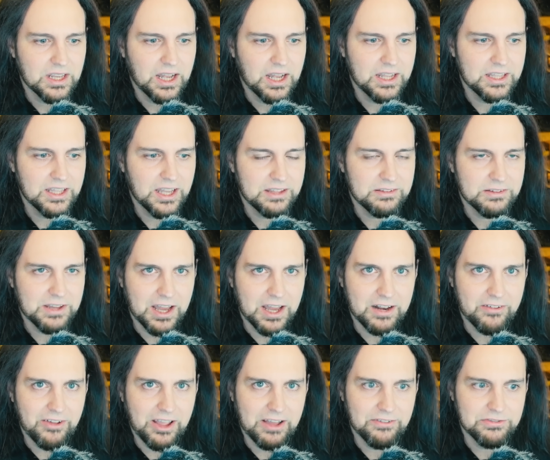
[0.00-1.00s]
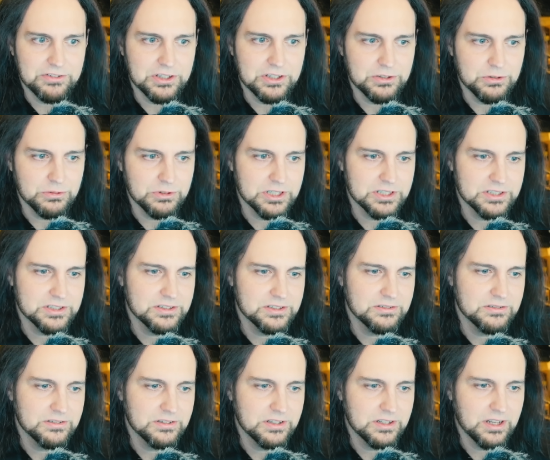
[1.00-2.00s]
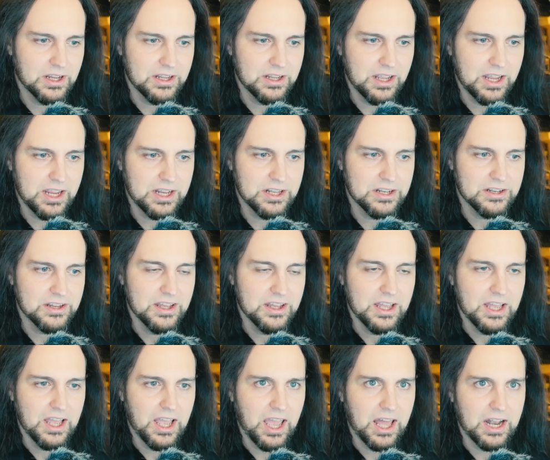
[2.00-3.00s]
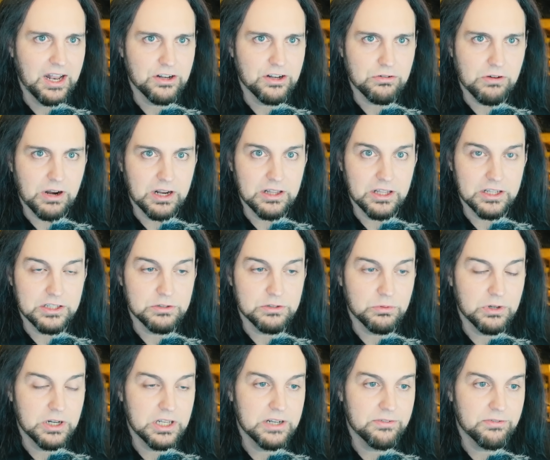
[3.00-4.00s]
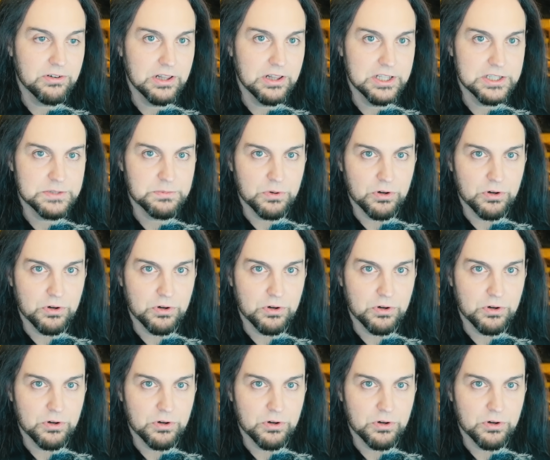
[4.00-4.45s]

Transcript: I, I kind of have to do this, and I hate it. And I tried like 20 different list